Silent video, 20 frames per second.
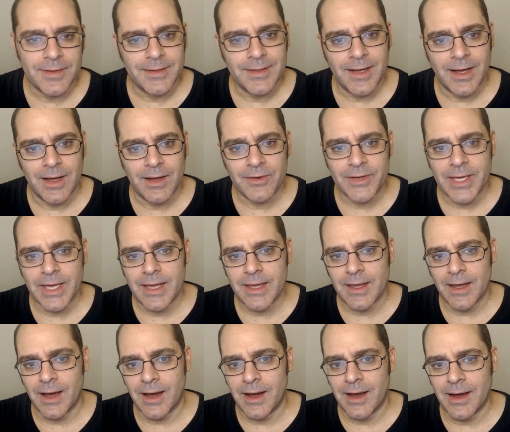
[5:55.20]
Okay,
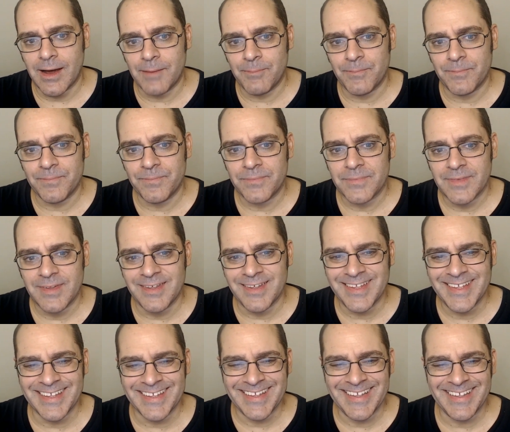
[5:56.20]

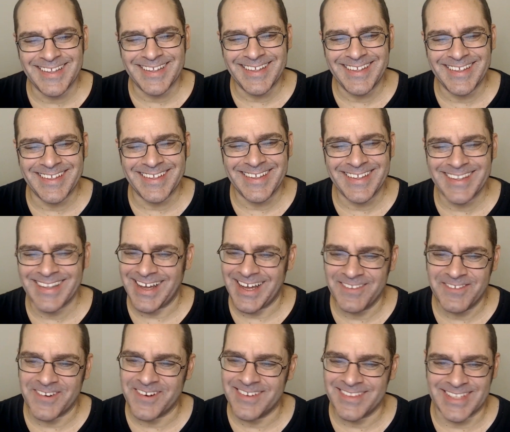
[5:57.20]
I've
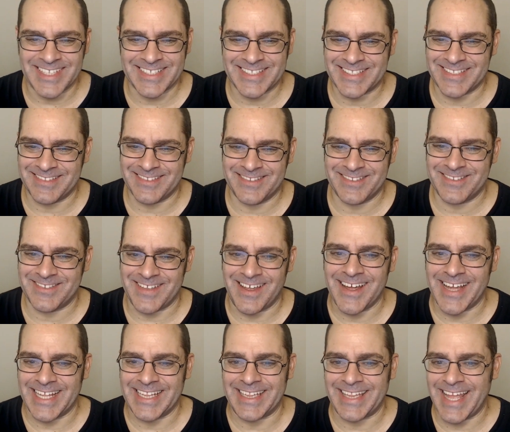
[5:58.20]
heard this
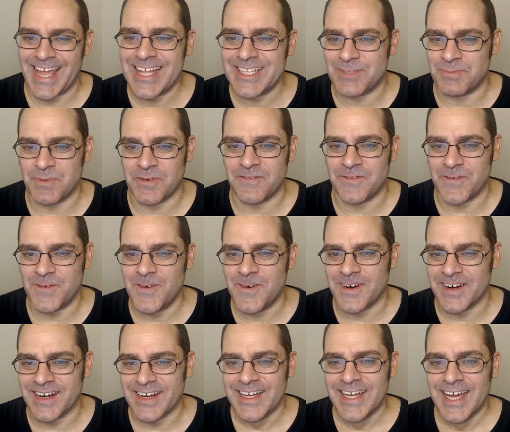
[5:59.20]
song and dance
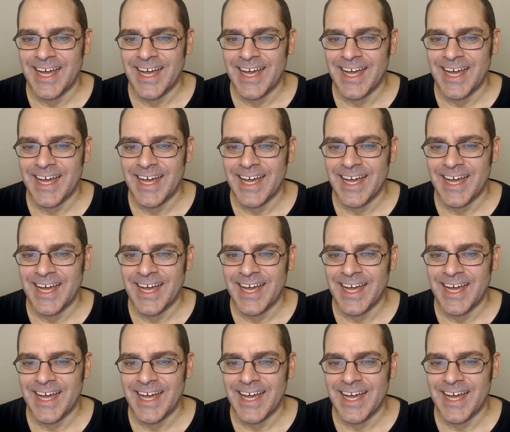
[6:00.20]
before.